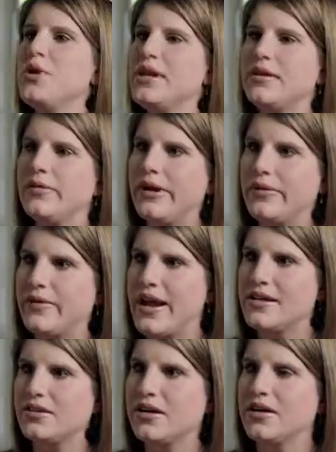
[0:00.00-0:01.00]
didn't want to
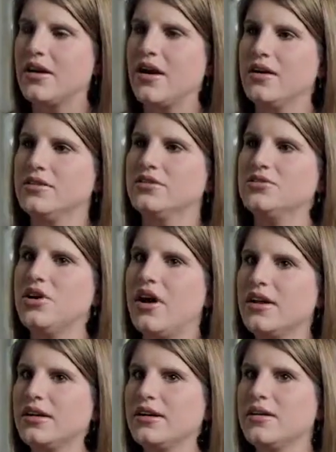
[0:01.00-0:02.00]
raise our
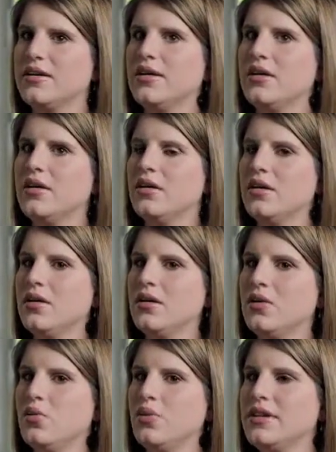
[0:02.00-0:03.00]
daughter
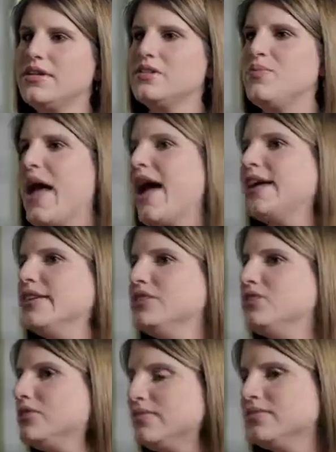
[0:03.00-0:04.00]
with this baggage.